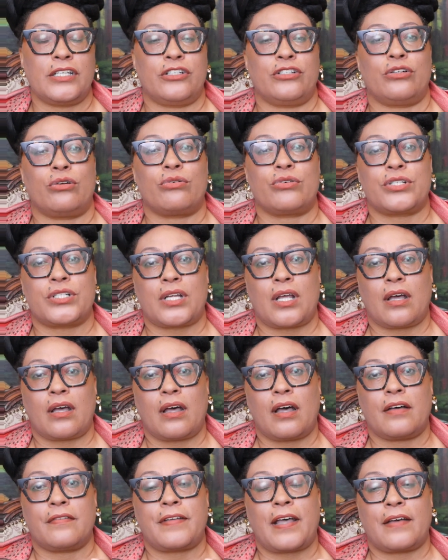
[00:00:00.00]

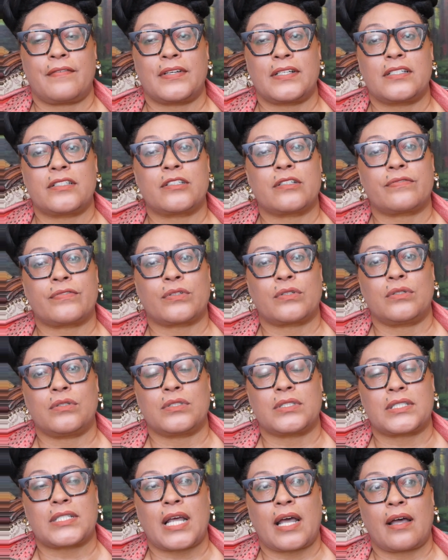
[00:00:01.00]
inertia of having
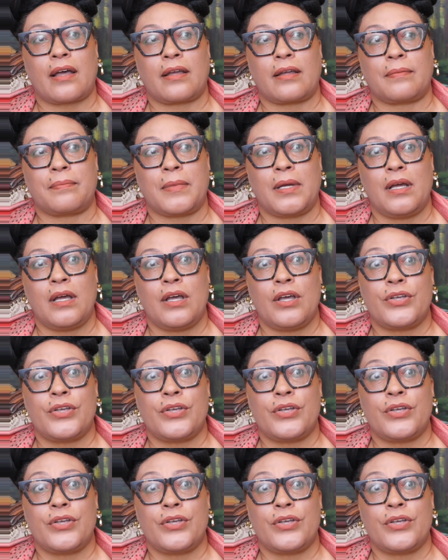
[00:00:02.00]
difficult time